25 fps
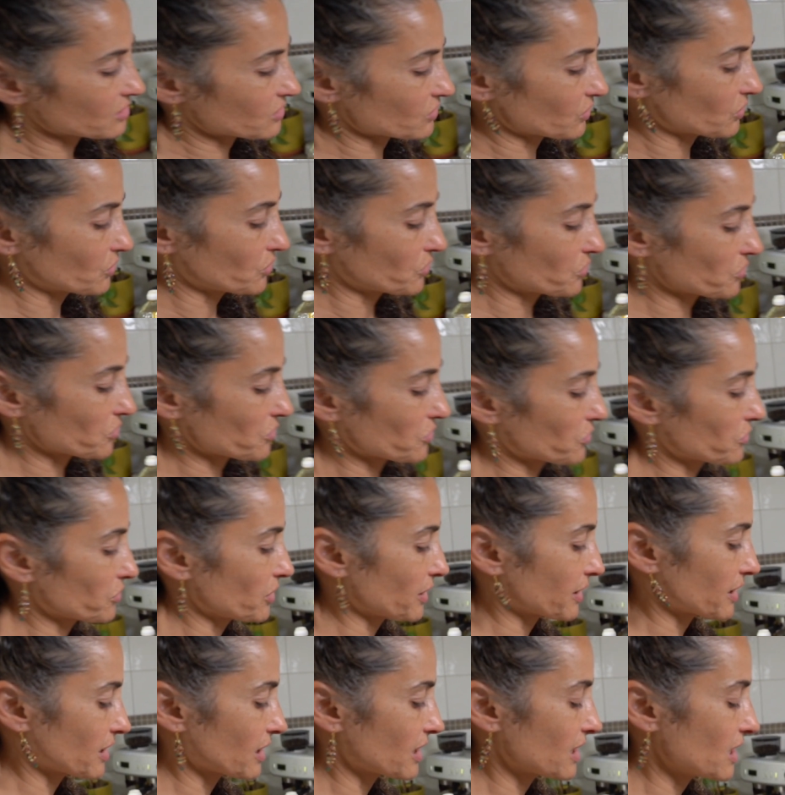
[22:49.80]
salt or
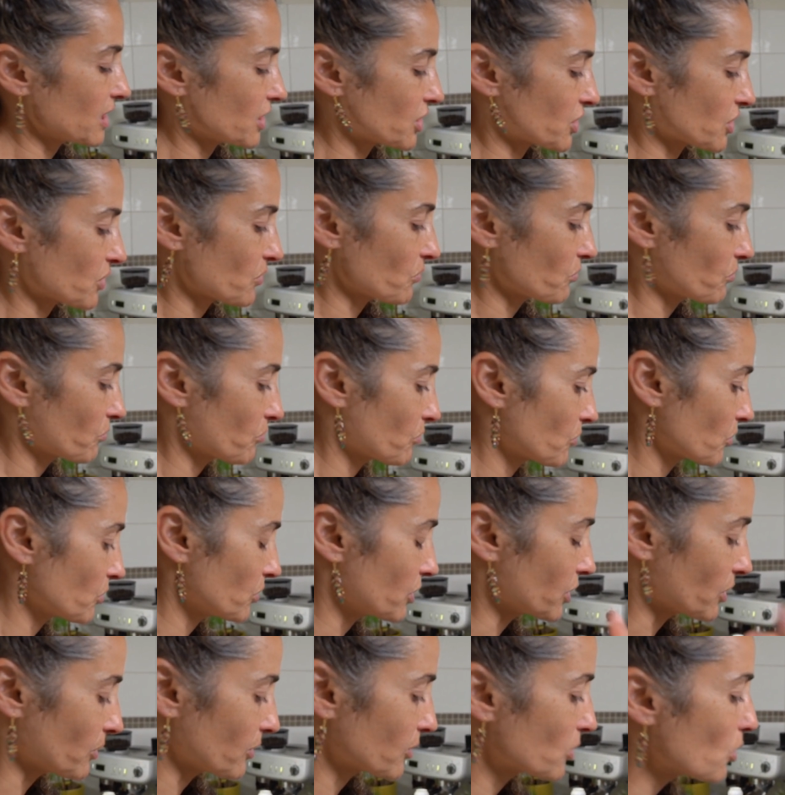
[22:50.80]
like a kitchen,
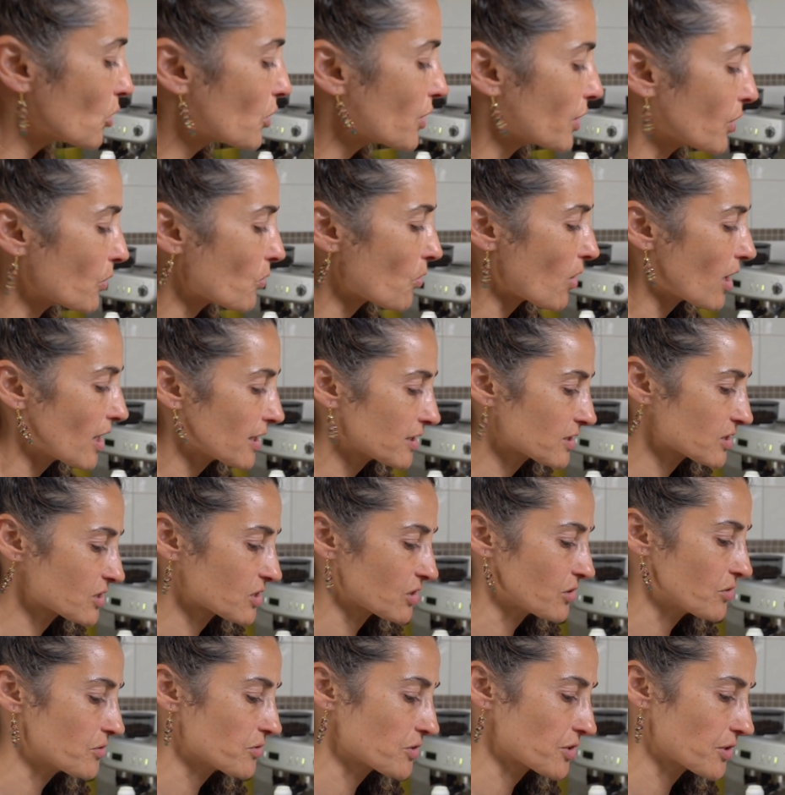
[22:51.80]
you know, cooking white
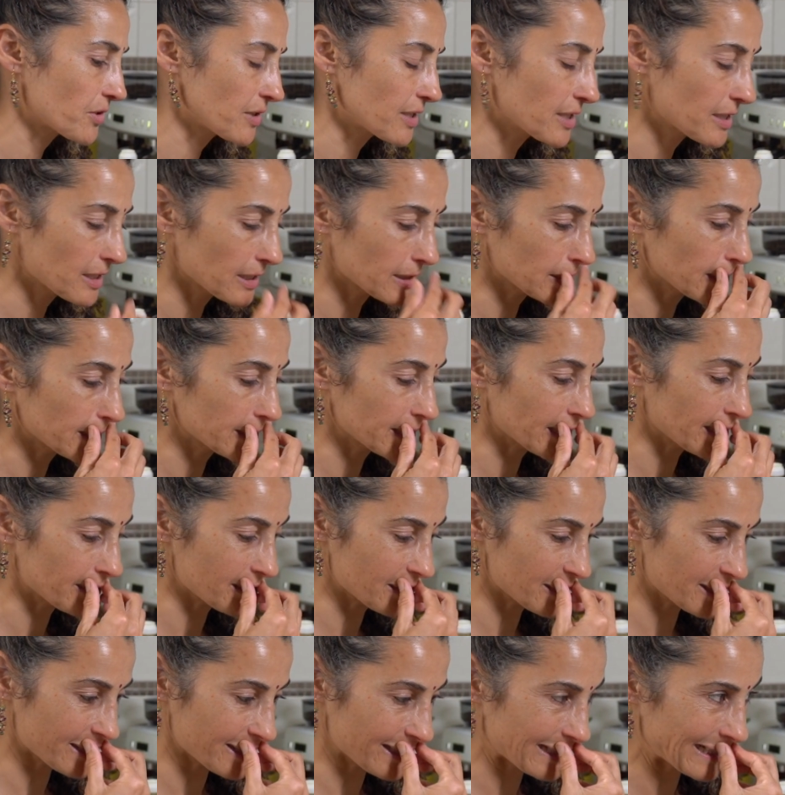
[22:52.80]
salt or anything like that
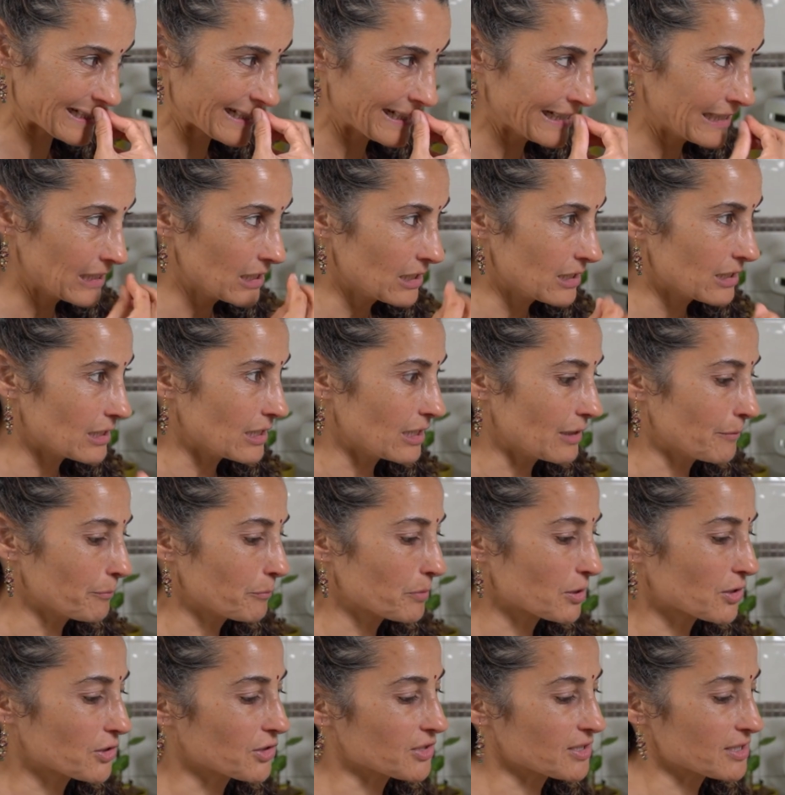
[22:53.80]
is that
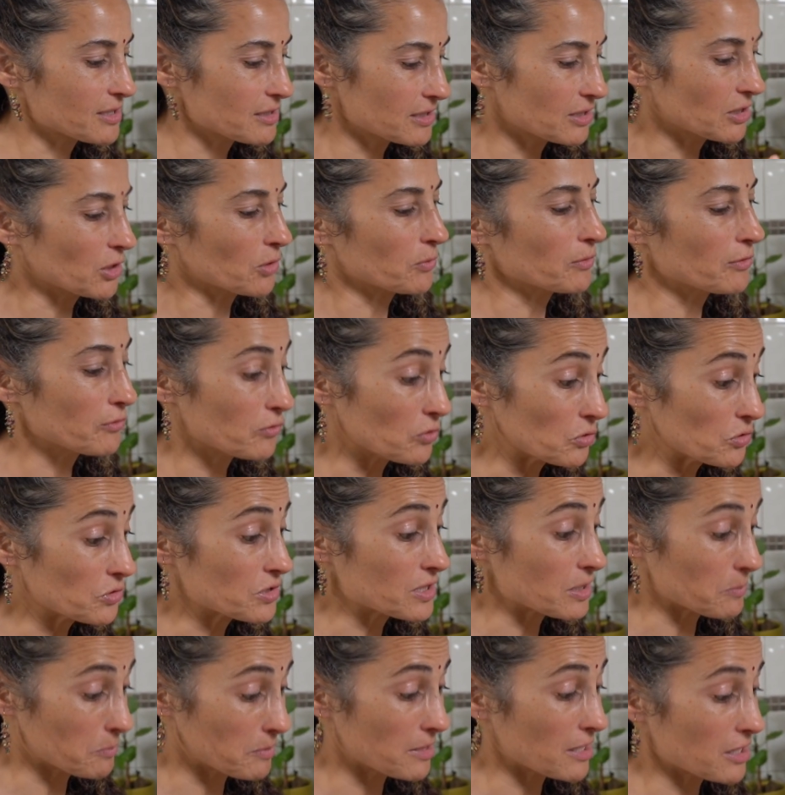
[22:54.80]
because, you know, we've used
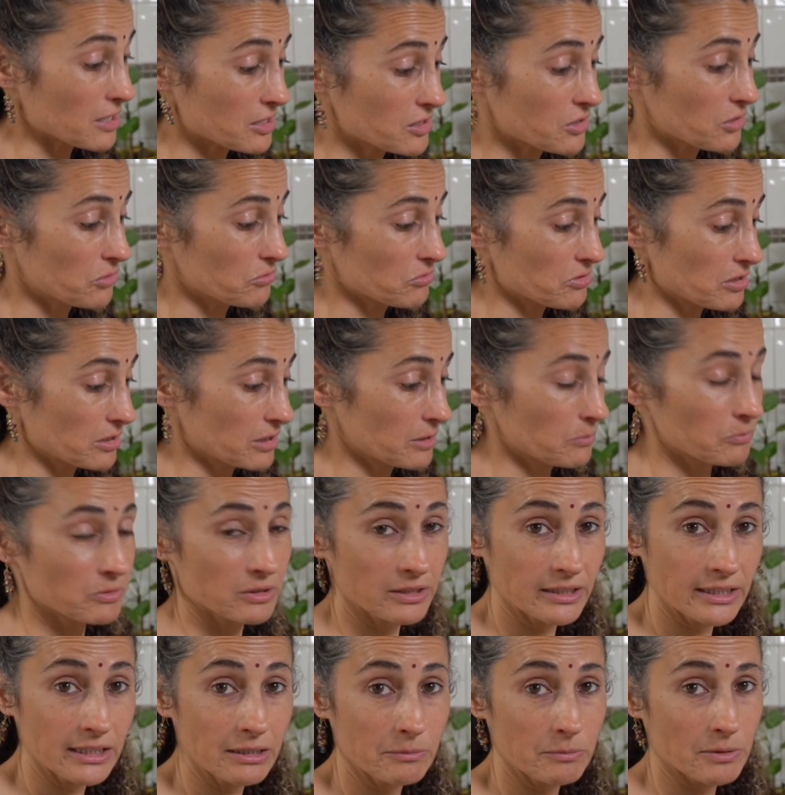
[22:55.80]
the pink salt
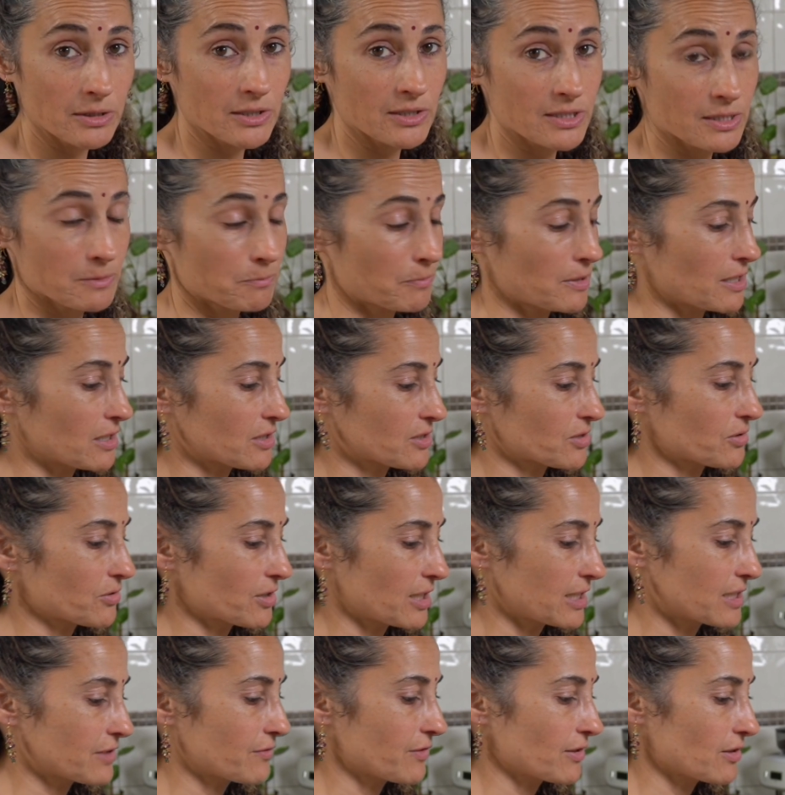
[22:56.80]
deliberately, because pink salt
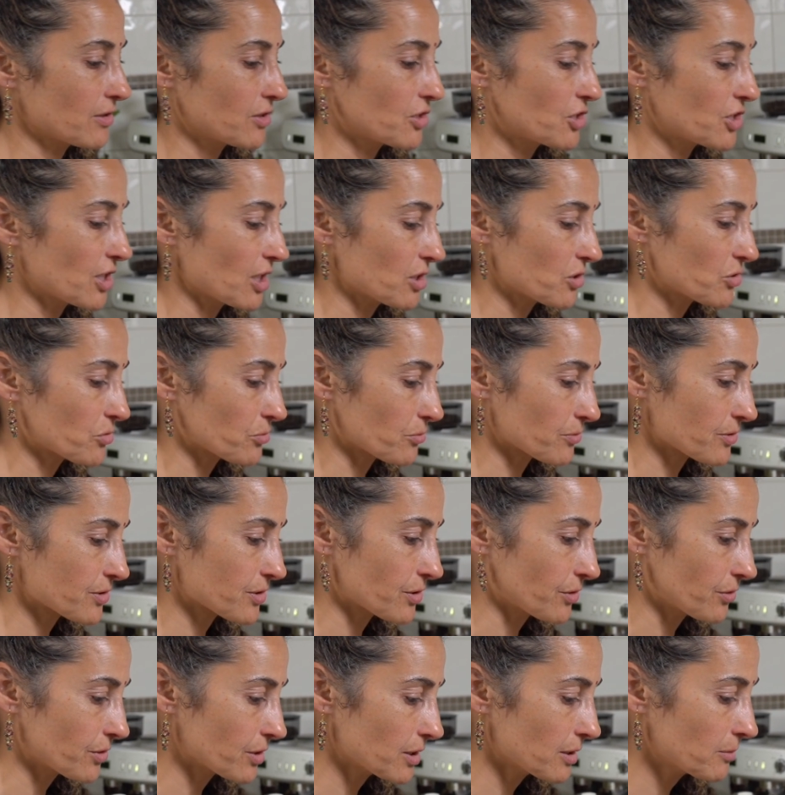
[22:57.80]
has very gentle
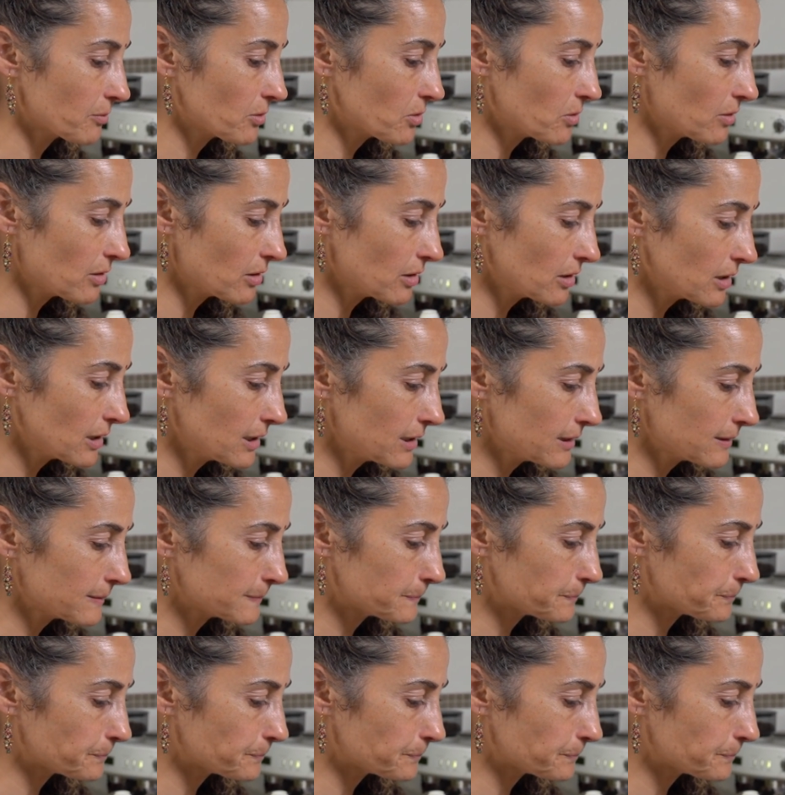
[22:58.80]
sodium quality.